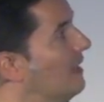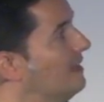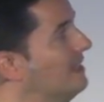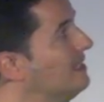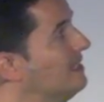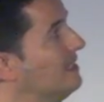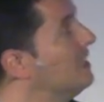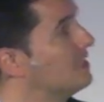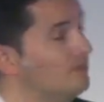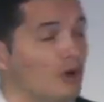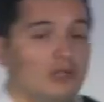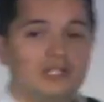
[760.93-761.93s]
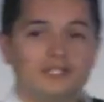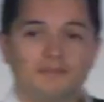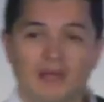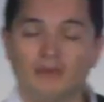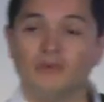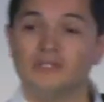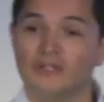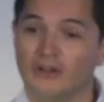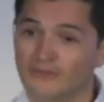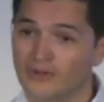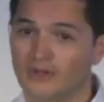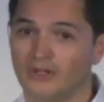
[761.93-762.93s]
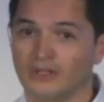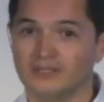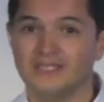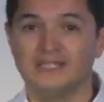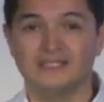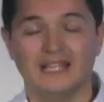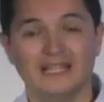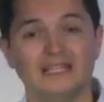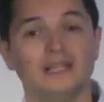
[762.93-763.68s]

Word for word: And this is the smallest penguins of all. This is the